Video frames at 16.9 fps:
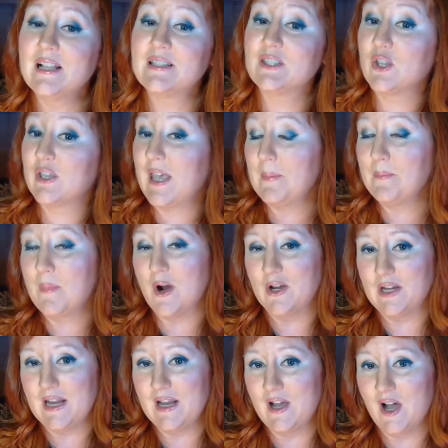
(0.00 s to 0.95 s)
look at
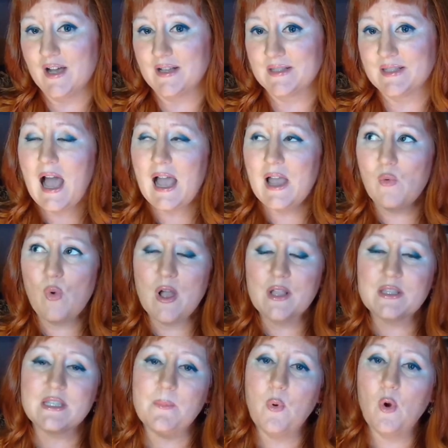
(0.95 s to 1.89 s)
marketing costs. I
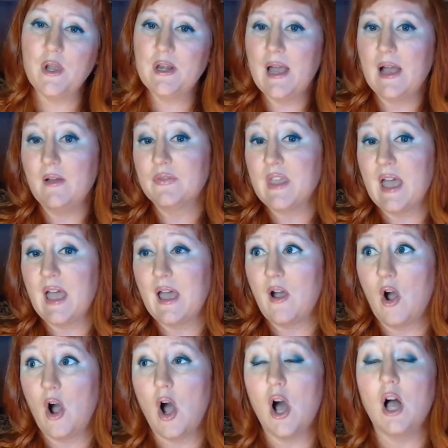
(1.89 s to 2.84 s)
want to point out
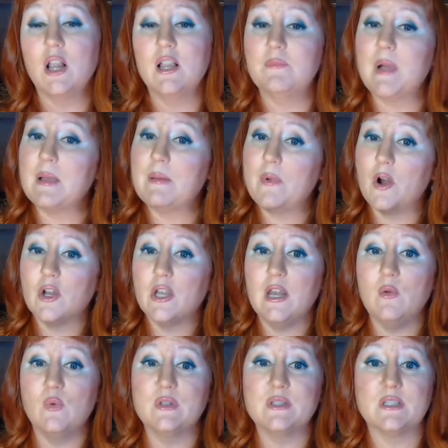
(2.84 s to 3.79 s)
that all of my
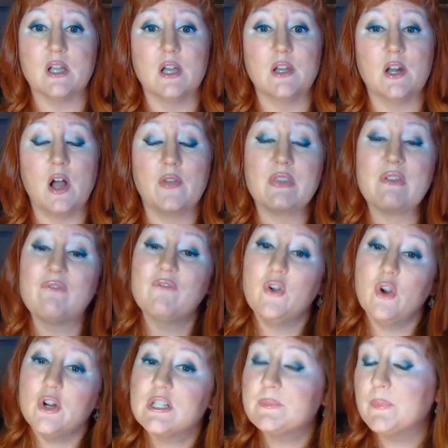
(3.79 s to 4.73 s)
marketing was done on the
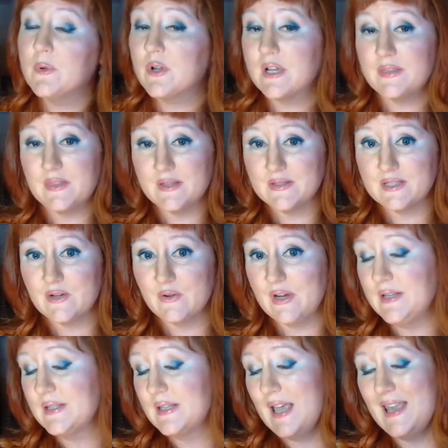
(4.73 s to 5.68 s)
first book in this
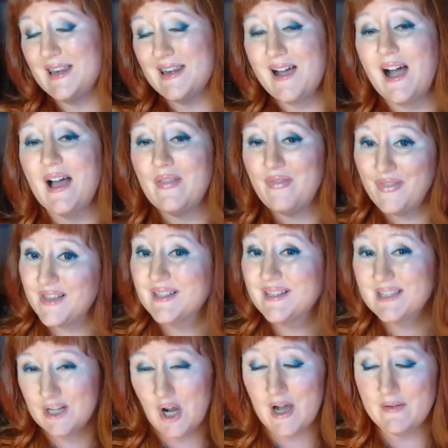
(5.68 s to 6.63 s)
series and not
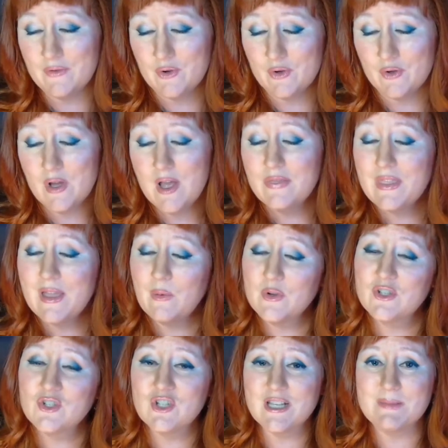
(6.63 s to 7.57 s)
this novel that was just